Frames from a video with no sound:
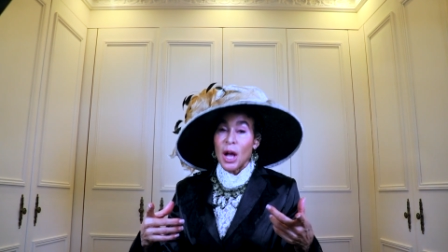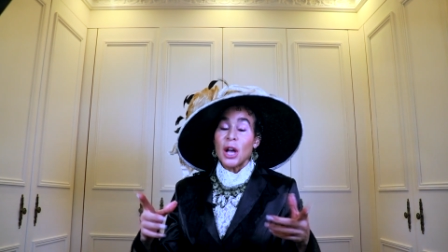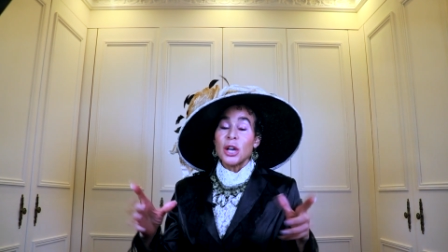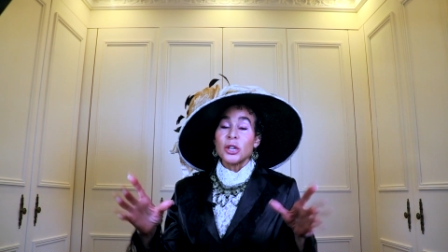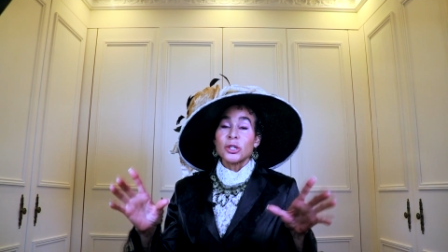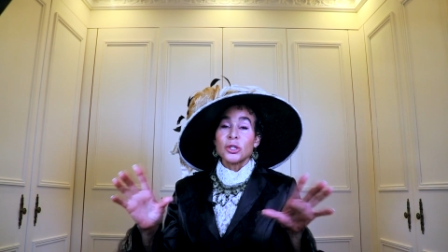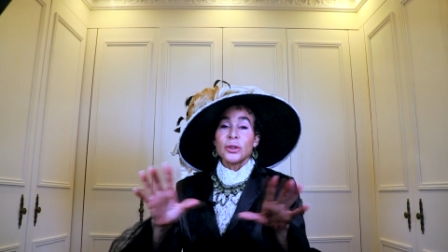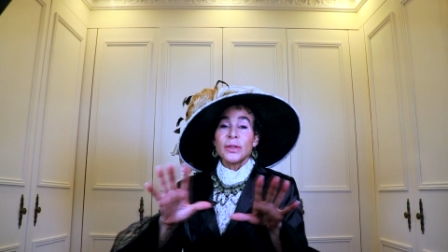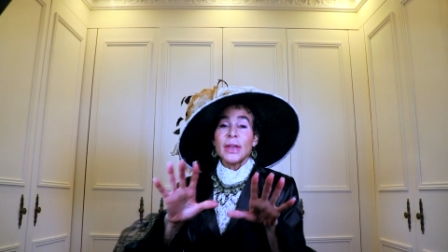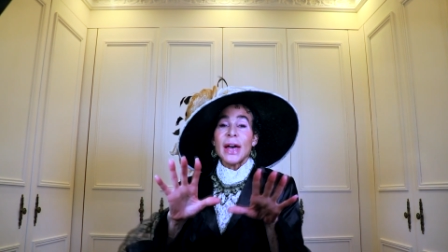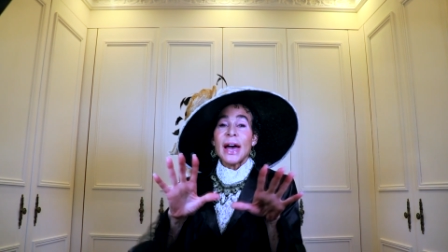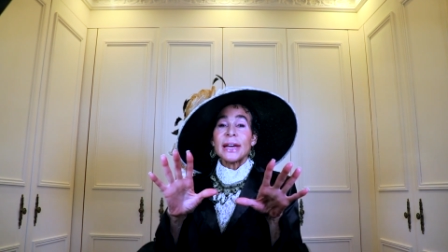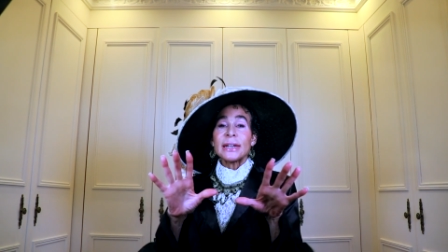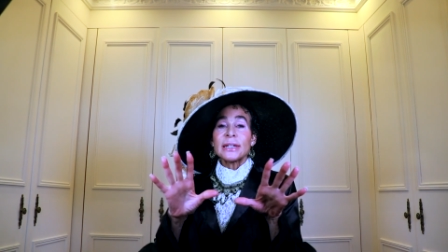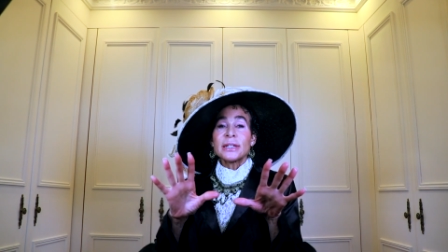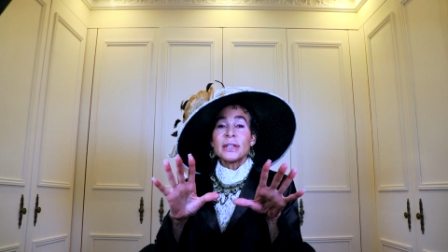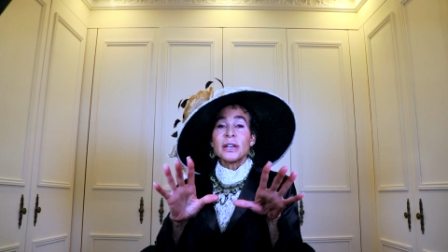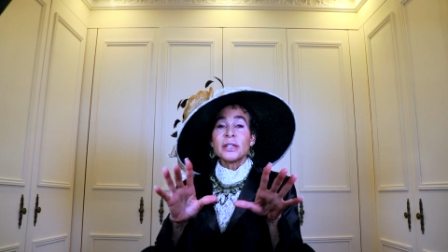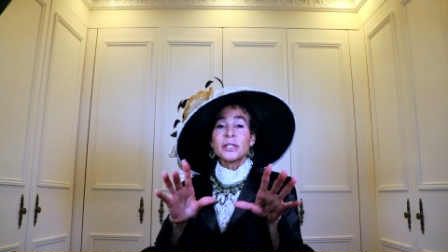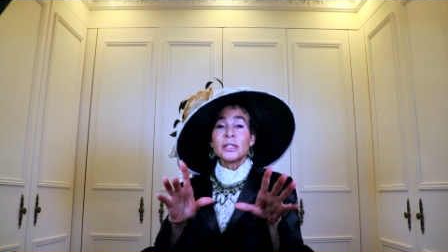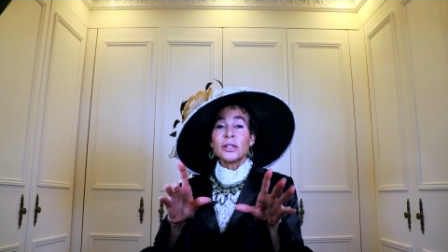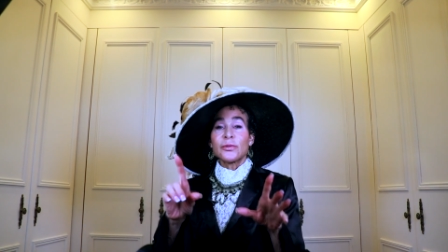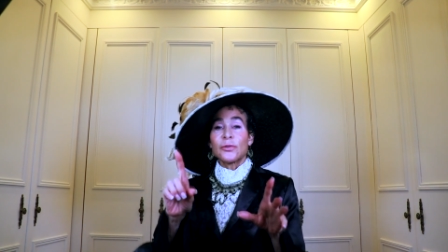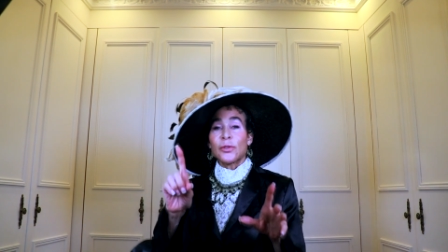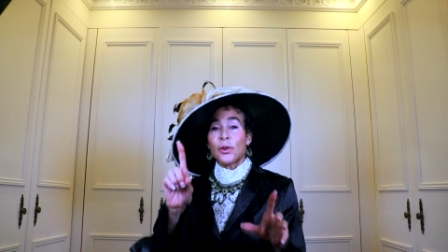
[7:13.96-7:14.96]
So that
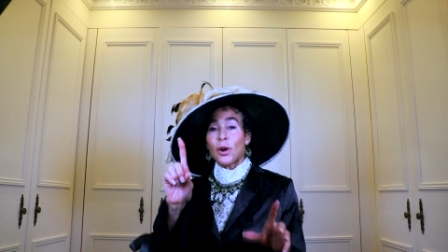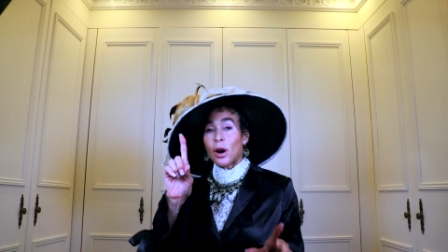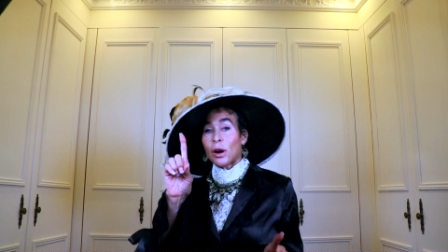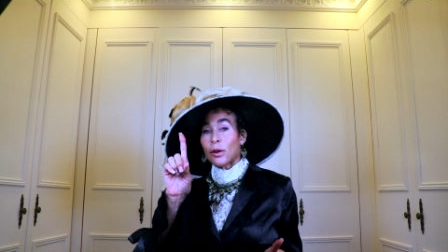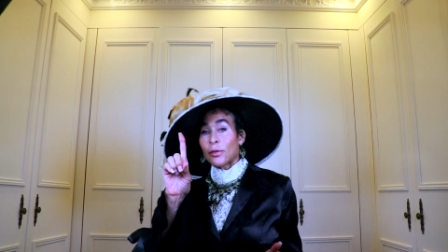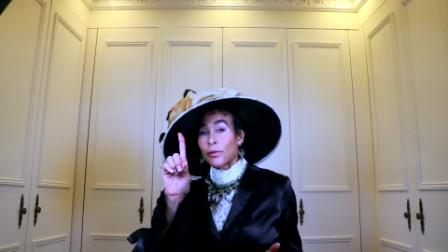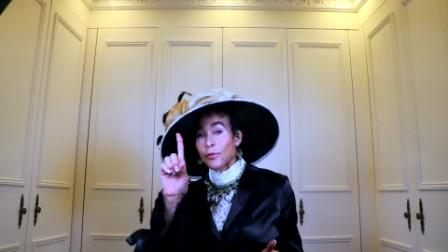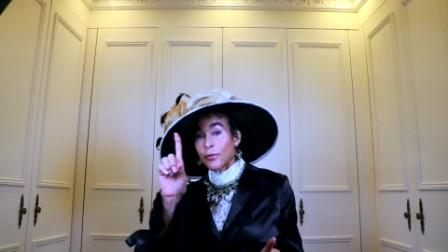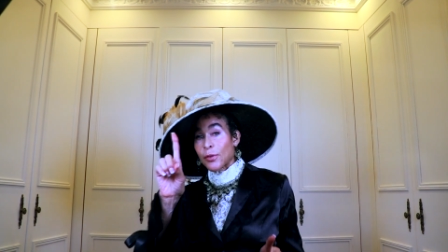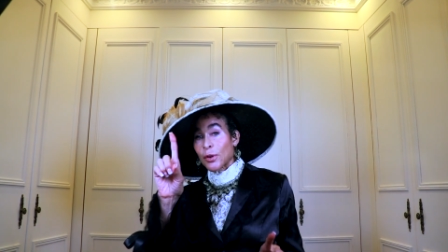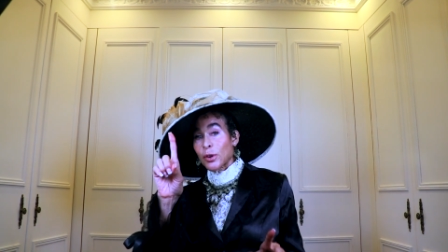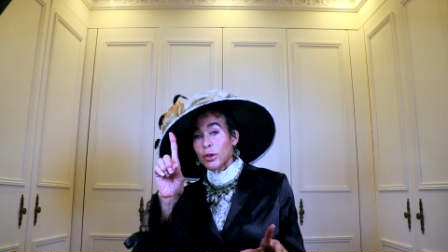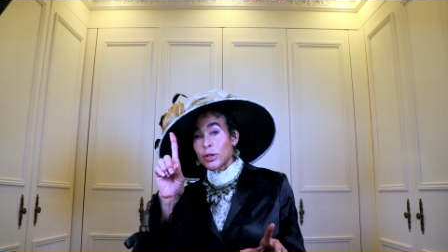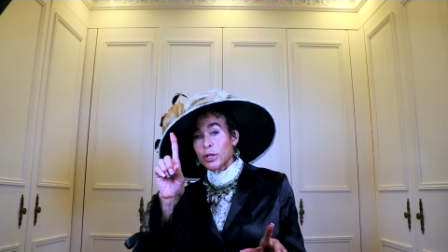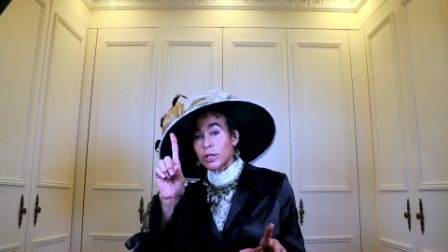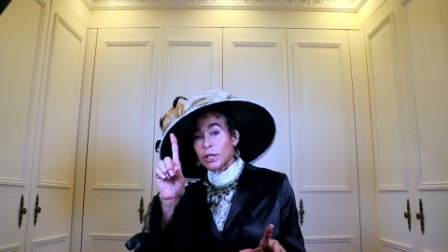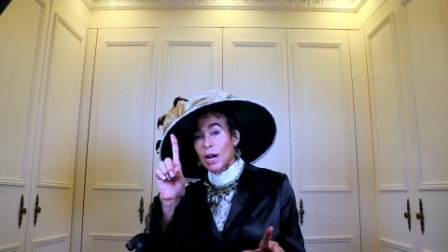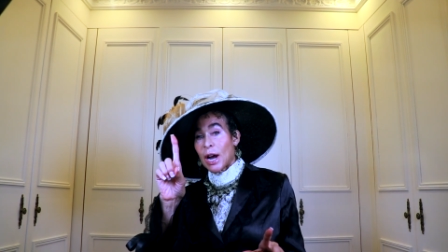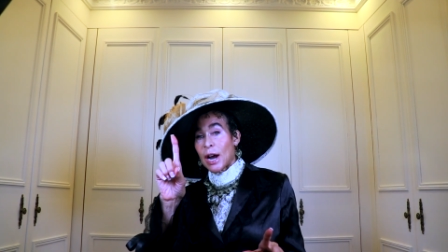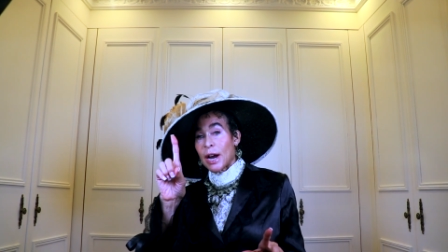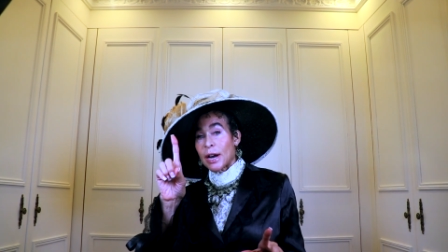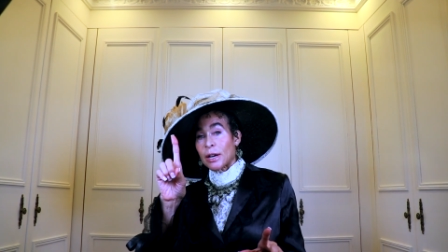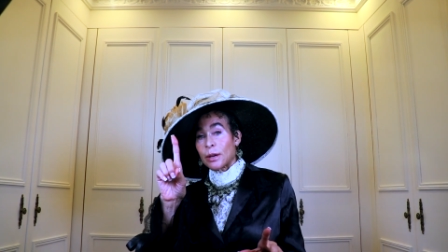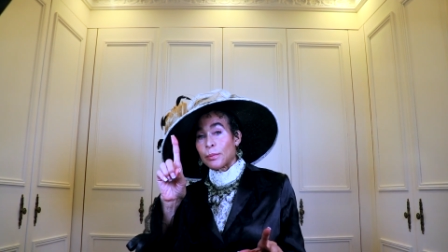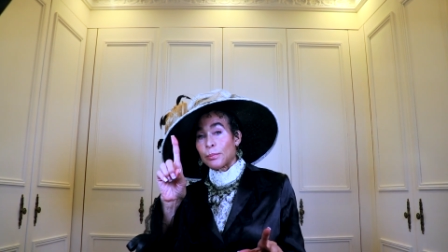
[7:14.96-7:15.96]
does it for our first
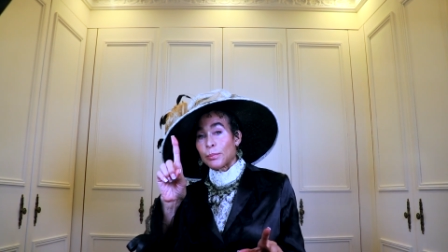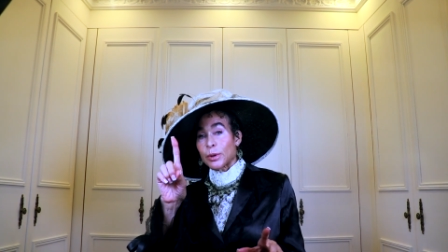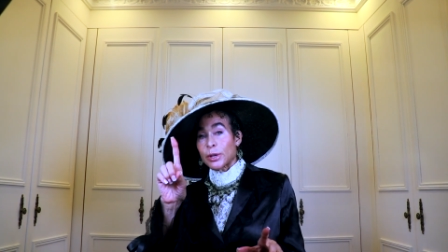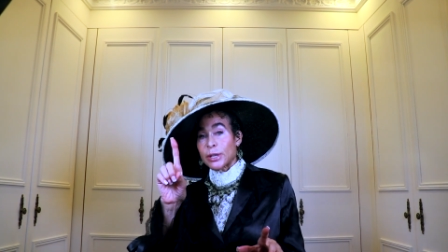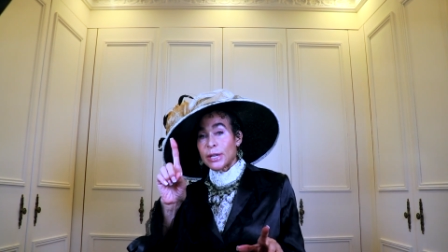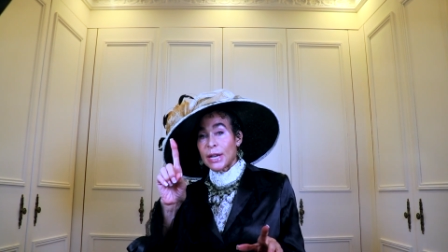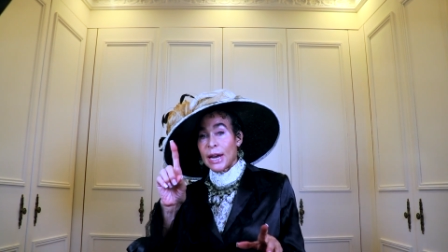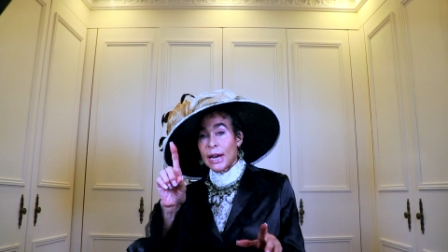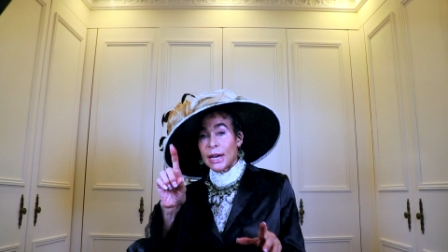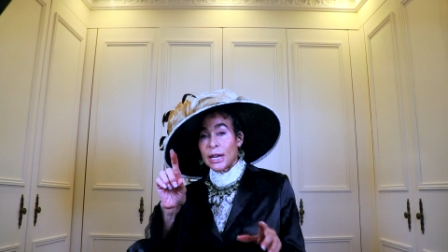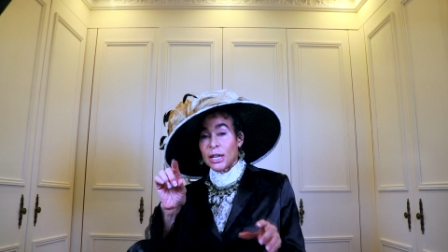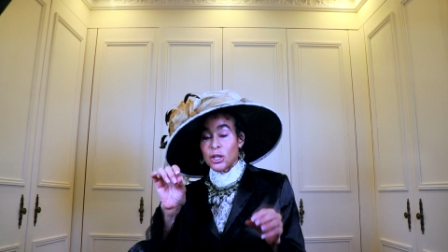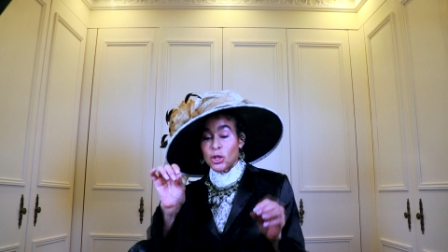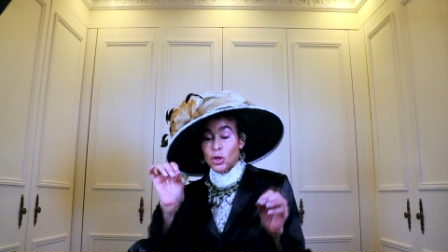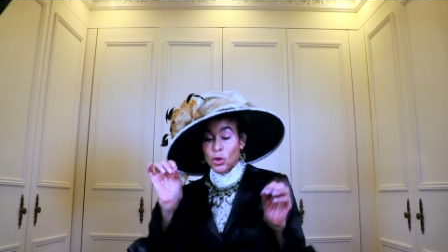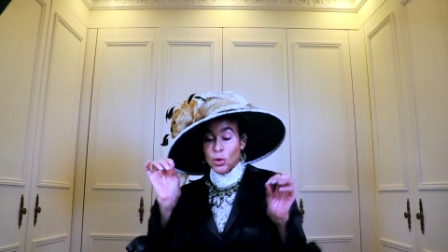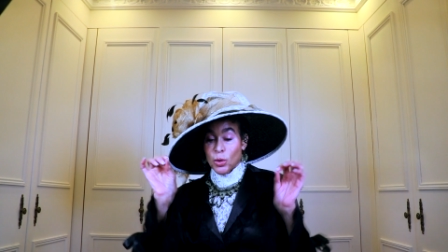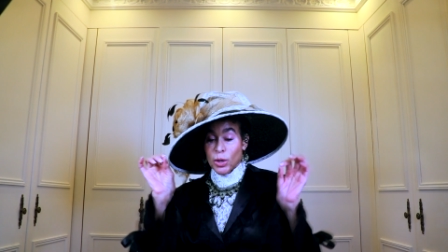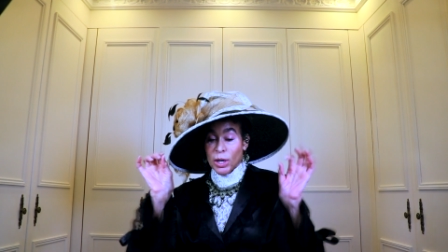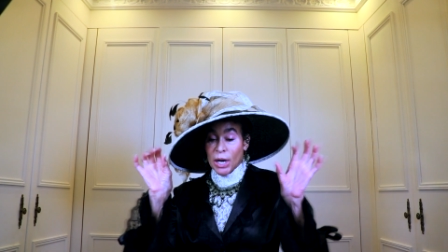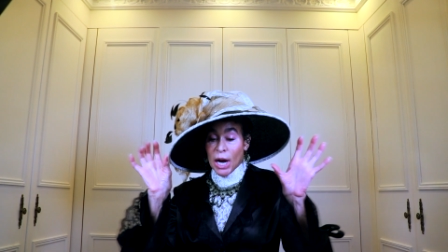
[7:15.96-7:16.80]
item pertaining to